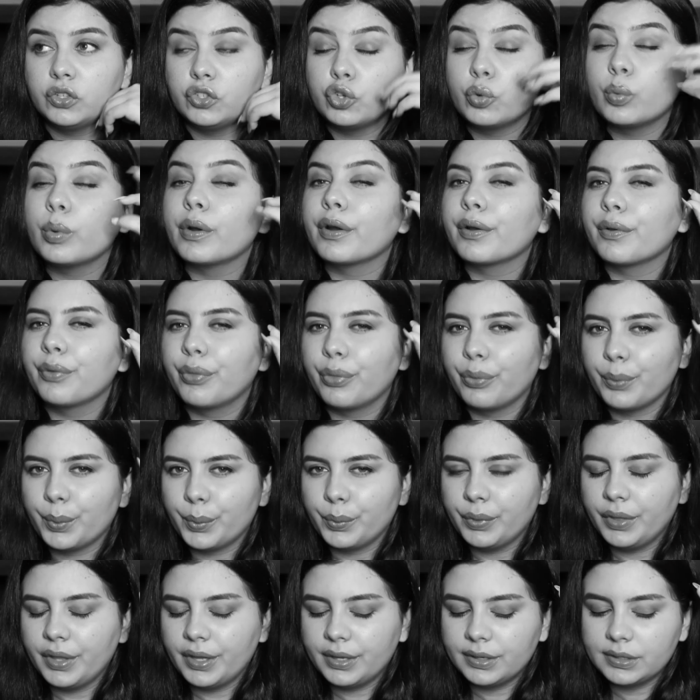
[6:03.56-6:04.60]
to work
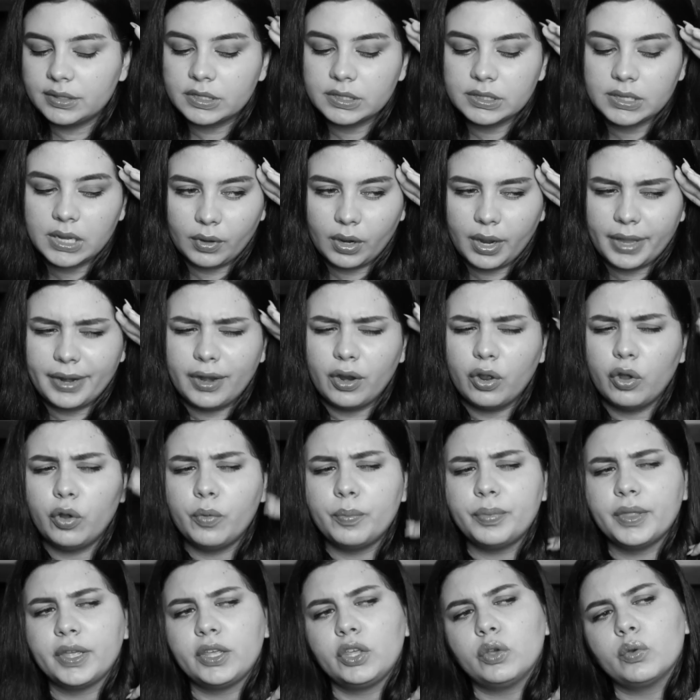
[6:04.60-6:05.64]
through this, and I
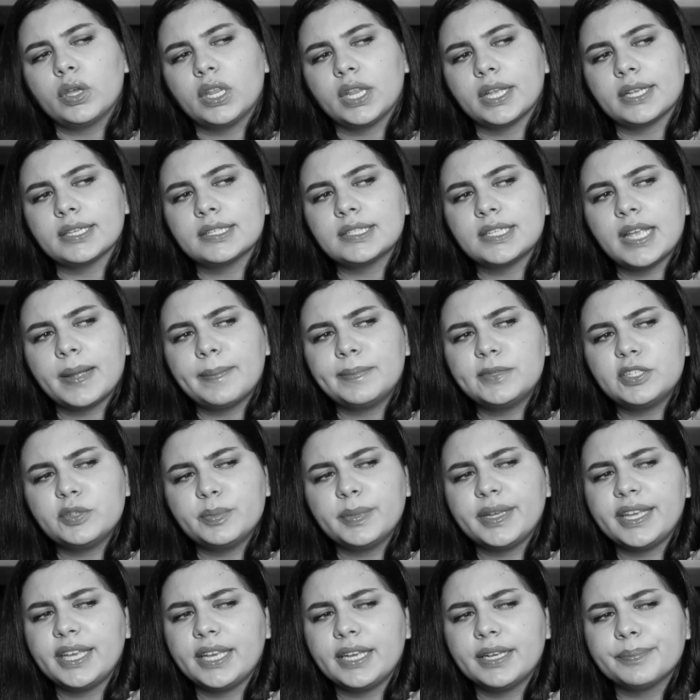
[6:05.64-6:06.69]
hope that you can accept
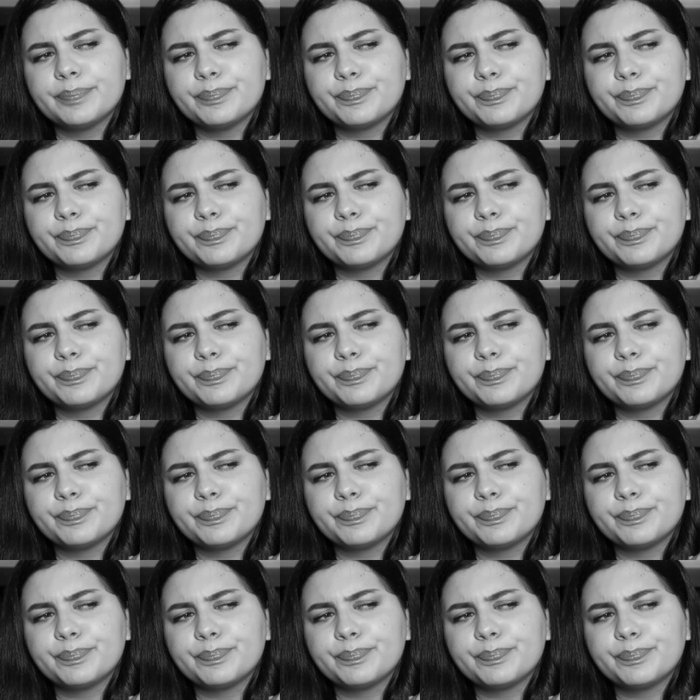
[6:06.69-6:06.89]
me